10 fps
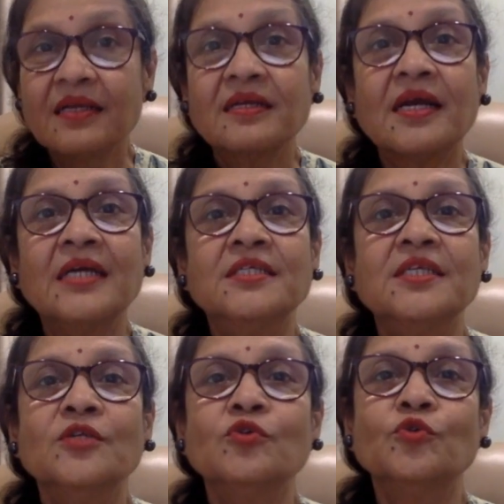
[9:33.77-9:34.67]

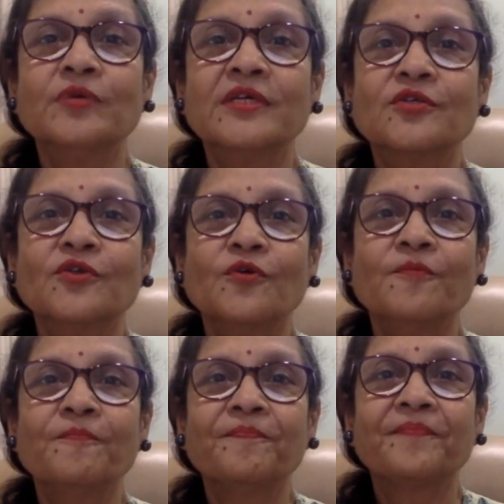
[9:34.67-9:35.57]
Continue doing so
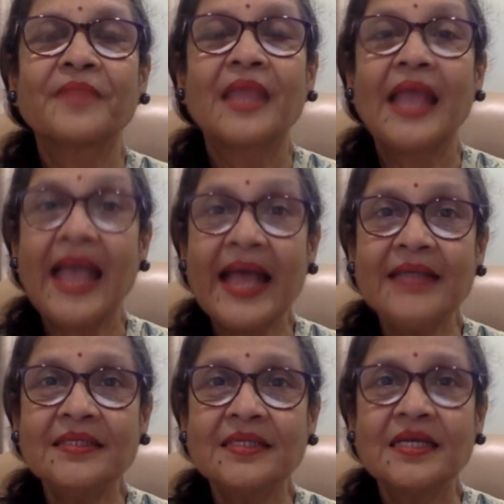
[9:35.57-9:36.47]

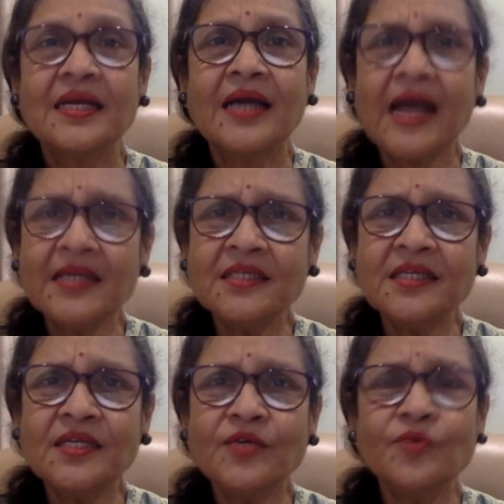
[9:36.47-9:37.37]
and
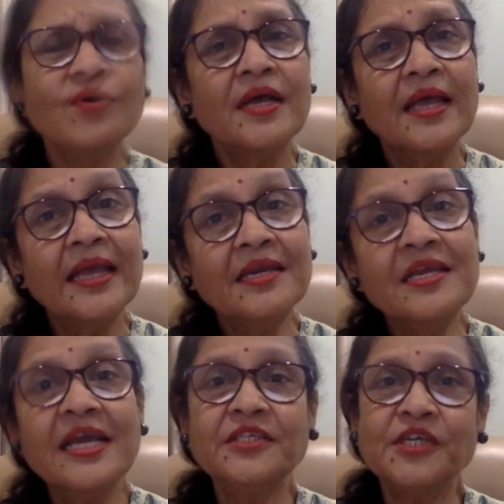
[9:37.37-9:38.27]
continue
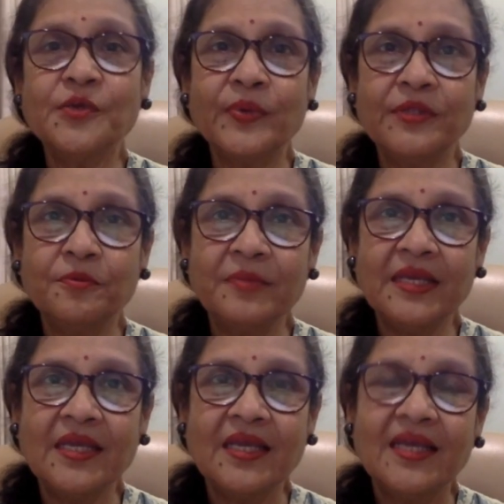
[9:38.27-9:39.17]
engaging with me
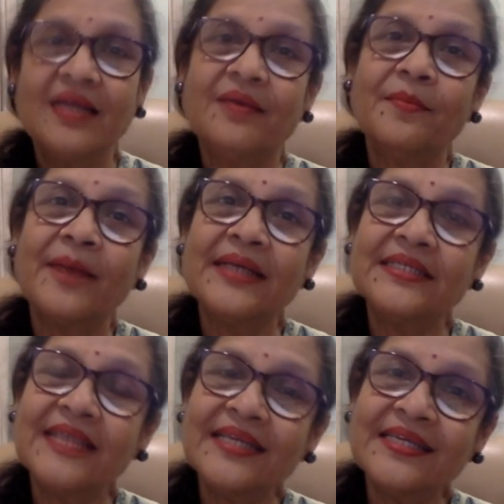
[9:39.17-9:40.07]
by
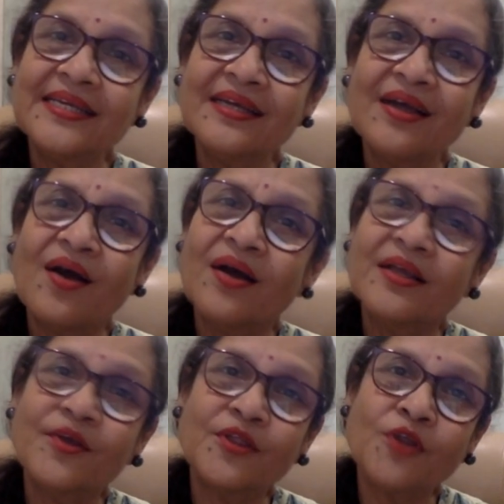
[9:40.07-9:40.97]
sending
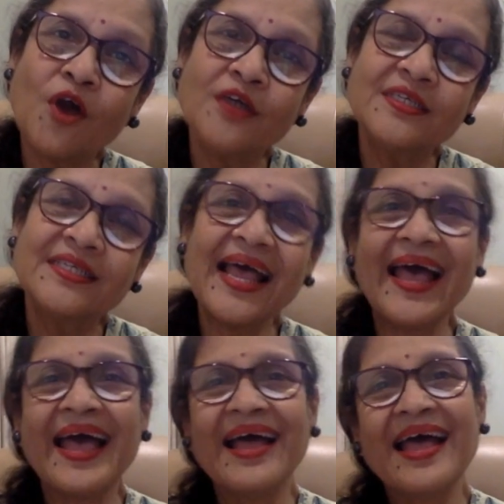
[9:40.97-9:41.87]
your thoughts
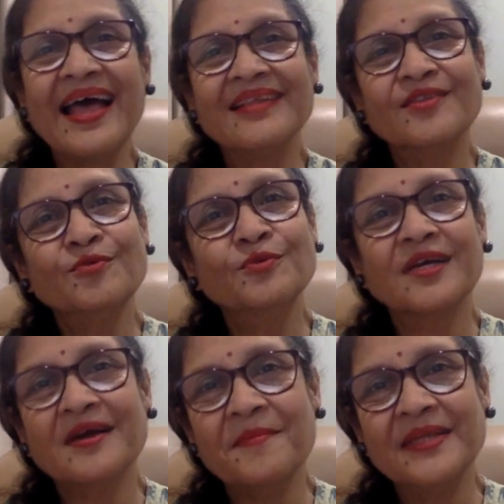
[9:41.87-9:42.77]
through the
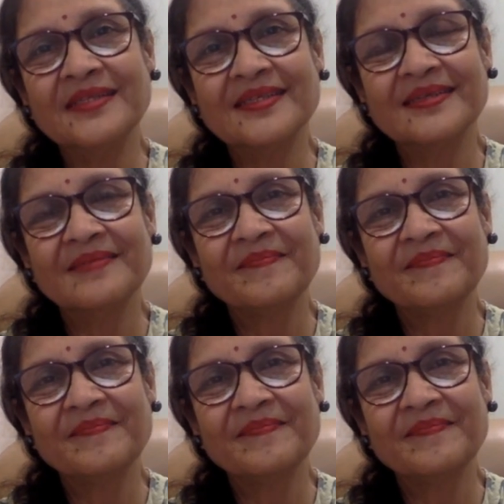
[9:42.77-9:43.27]
comments.